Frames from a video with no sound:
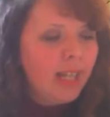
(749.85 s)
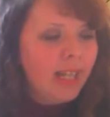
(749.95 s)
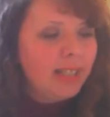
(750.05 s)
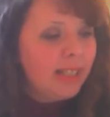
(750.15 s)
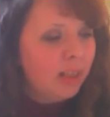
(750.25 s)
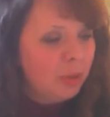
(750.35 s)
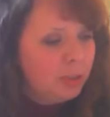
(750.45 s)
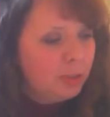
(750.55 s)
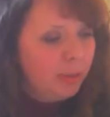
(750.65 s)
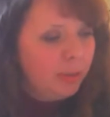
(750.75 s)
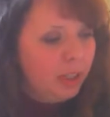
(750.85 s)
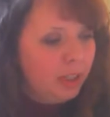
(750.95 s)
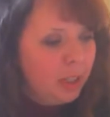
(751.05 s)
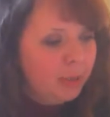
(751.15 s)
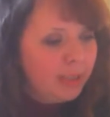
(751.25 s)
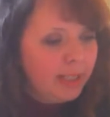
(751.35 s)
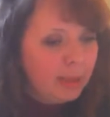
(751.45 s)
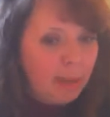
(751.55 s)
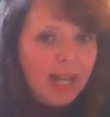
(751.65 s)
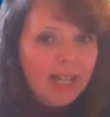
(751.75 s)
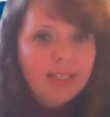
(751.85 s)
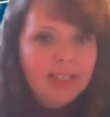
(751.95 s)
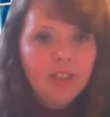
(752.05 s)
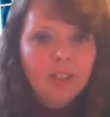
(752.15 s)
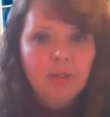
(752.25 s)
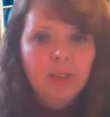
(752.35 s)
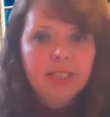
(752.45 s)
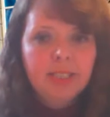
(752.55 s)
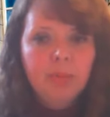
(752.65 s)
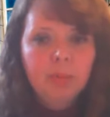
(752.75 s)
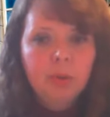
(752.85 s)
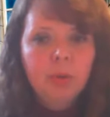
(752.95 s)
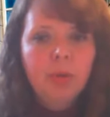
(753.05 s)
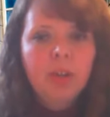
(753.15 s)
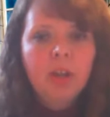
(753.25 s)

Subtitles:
Is it a course book that you used in the past and don't use anymore?